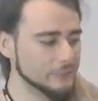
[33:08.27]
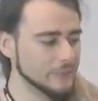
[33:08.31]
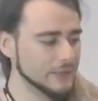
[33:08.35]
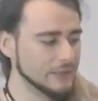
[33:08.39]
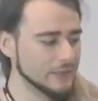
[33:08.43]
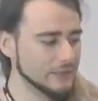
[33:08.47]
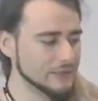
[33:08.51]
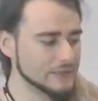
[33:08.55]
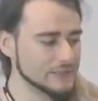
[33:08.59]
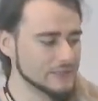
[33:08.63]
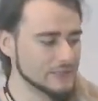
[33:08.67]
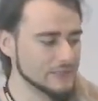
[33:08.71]

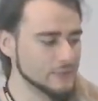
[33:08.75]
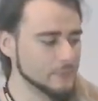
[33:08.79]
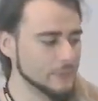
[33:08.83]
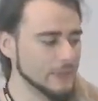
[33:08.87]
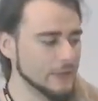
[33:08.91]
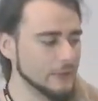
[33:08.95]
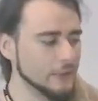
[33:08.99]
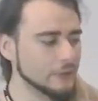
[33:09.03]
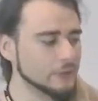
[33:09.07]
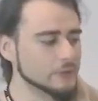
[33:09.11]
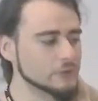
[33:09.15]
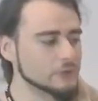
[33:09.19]
because it
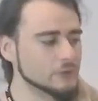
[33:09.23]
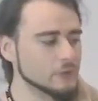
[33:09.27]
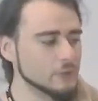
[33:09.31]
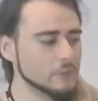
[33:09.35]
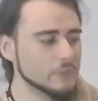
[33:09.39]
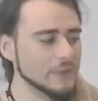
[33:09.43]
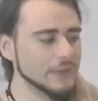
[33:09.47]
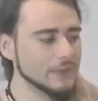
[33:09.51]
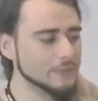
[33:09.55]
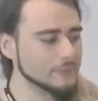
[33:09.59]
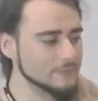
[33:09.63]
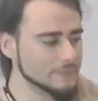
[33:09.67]
belongs to
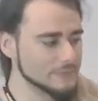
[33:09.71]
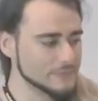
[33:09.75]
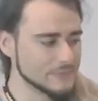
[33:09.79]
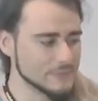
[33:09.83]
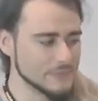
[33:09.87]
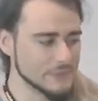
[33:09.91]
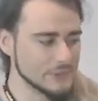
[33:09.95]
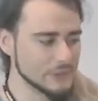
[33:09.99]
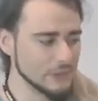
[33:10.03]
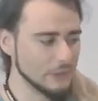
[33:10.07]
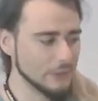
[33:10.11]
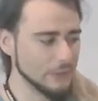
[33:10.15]
me.
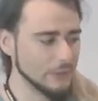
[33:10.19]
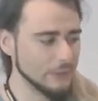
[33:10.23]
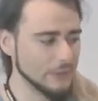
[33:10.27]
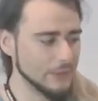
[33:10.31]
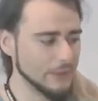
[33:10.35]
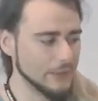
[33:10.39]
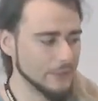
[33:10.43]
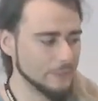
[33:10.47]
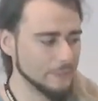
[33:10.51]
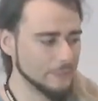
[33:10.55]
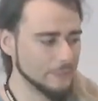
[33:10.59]
So uh,